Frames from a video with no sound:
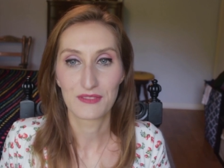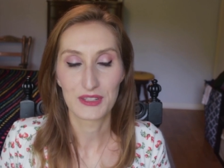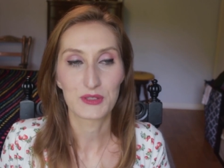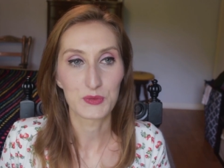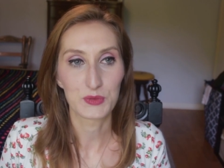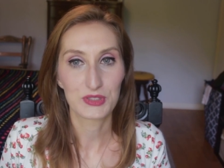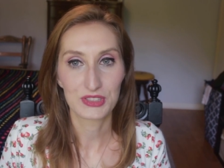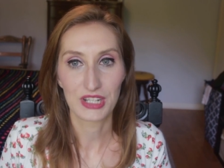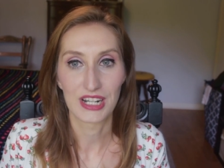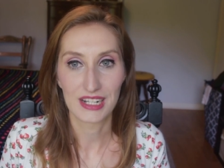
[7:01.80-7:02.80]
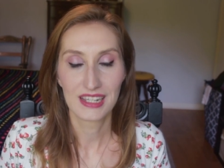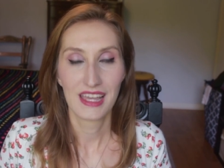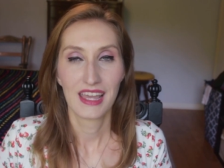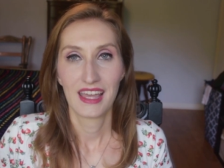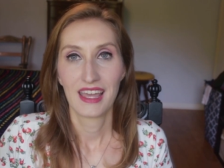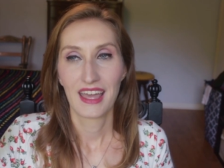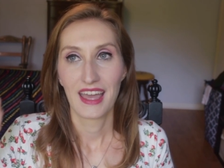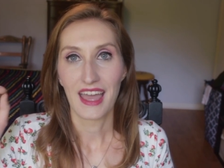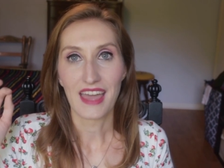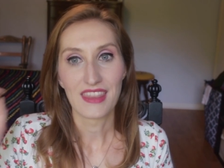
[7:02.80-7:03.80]
of the tulle skirt.
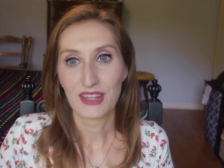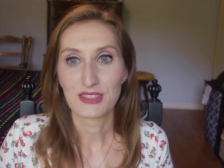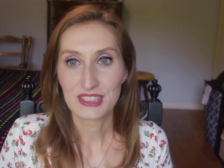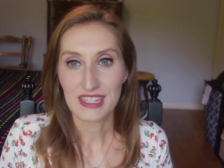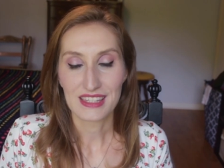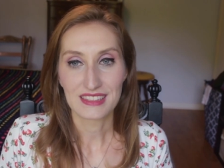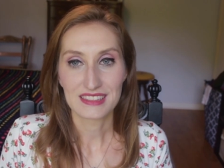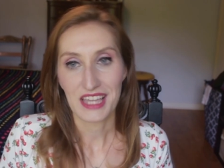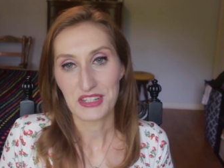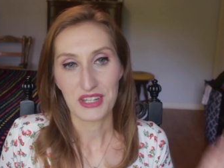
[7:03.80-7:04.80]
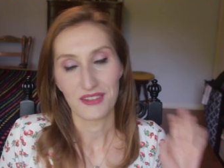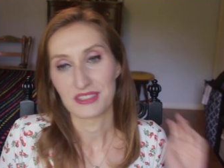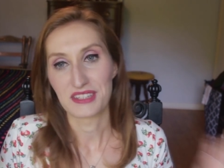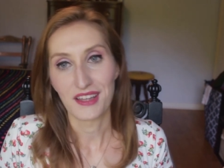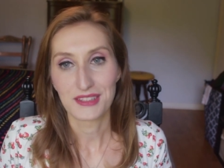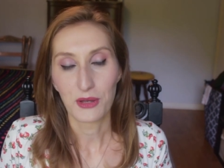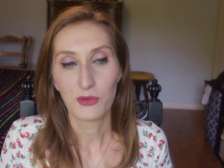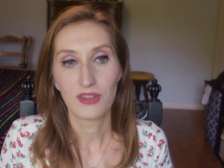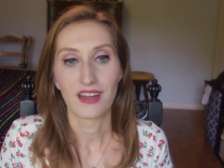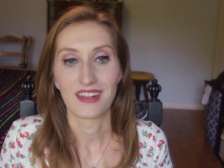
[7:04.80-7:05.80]
And then seeing the sketch, I was not
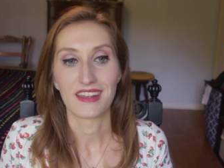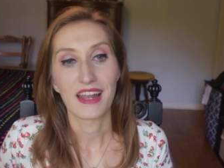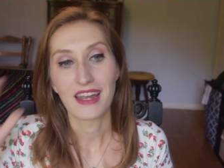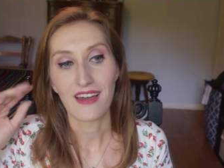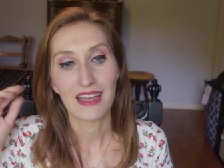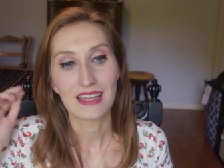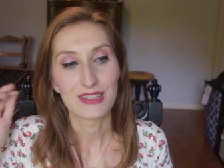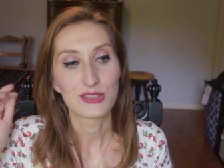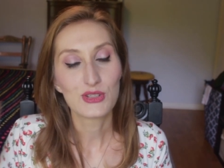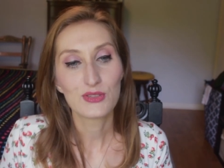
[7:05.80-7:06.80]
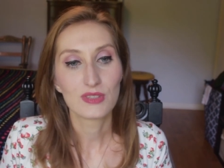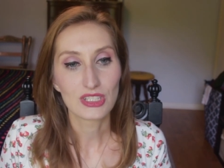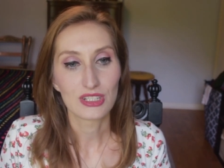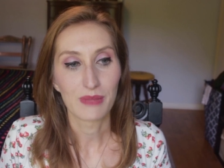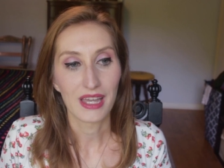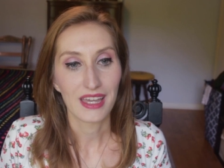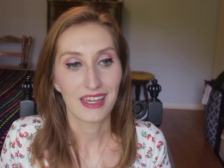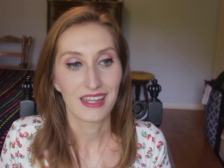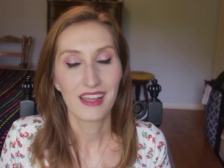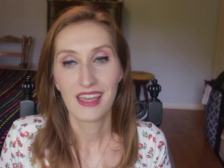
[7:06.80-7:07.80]
sold on it, and now I had this new vision in my
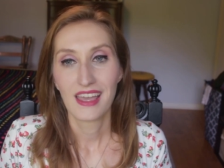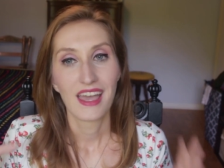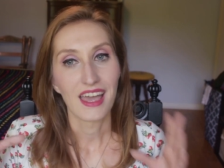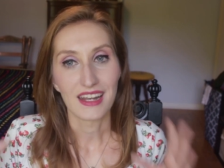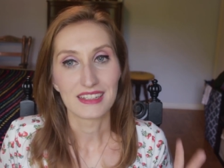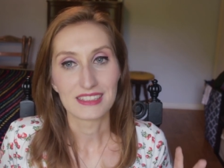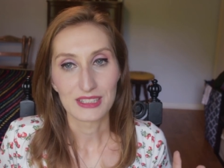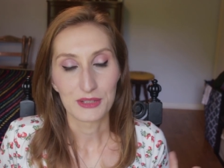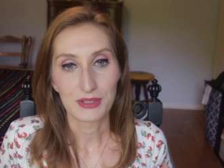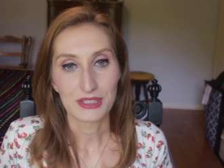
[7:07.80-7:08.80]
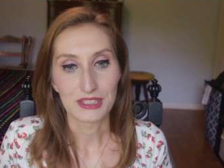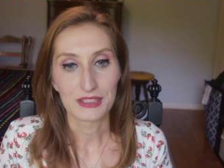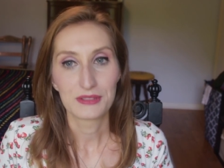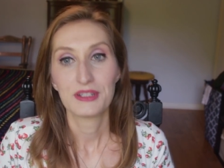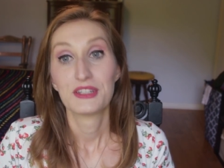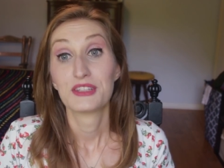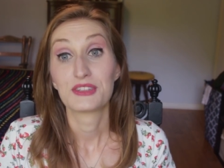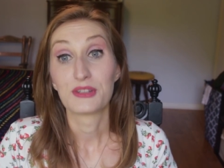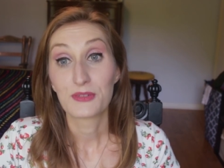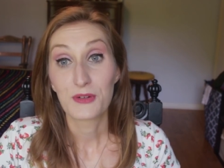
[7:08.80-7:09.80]
head, and I didn't know what to do.
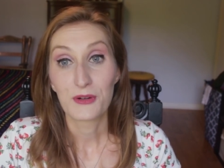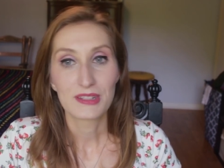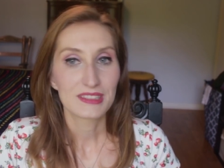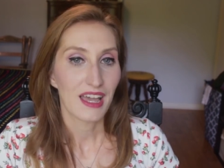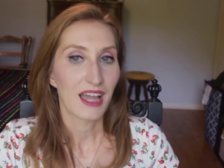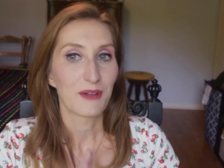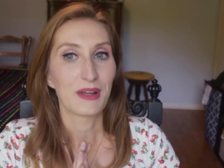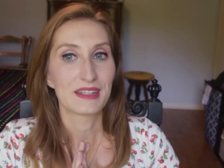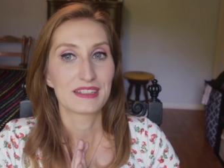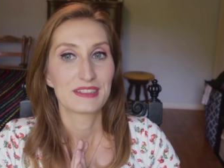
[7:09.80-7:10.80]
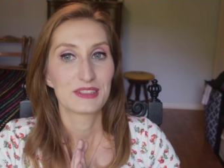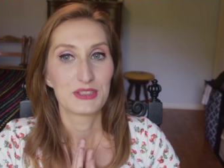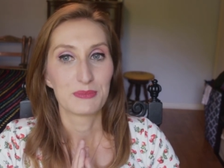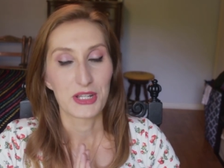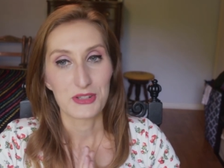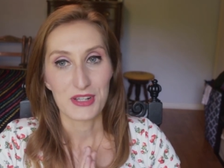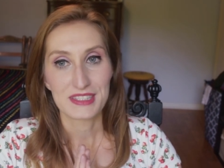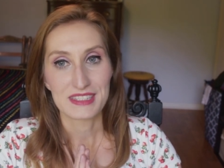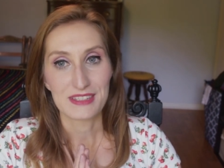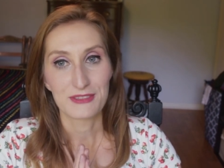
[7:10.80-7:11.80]
So, of course, I went to my
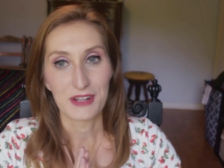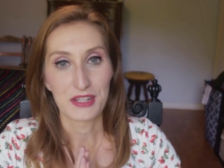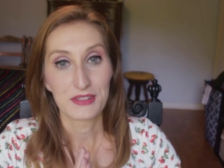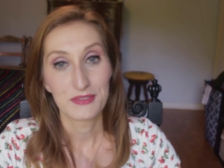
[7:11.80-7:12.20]
trusty friend